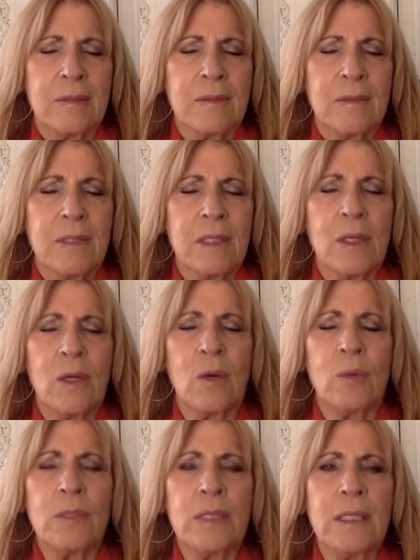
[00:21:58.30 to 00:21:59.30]
the
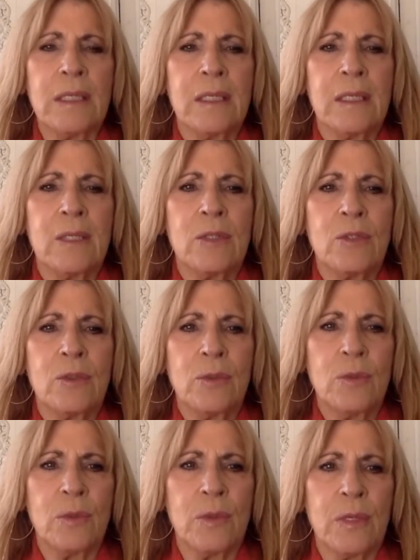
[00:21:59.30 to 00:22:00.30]
only
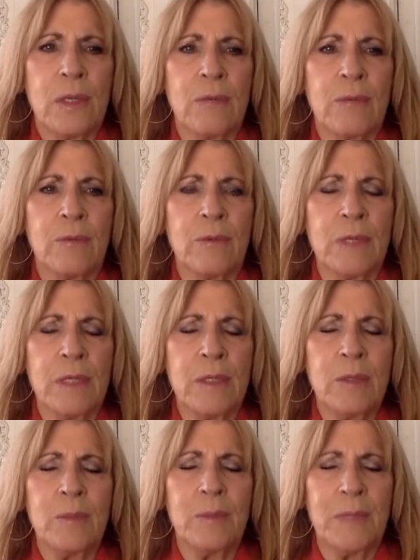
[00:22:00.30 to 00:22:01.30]
truth of real
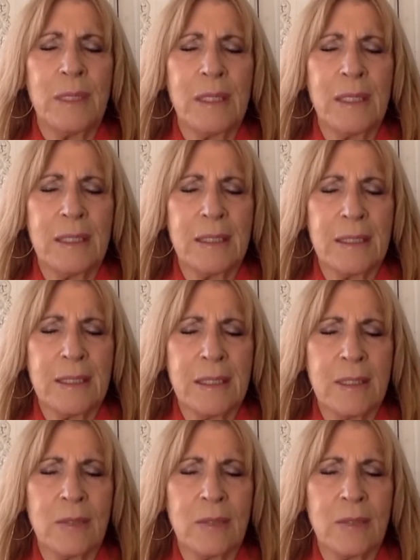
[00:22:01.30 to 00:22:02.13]
beingness and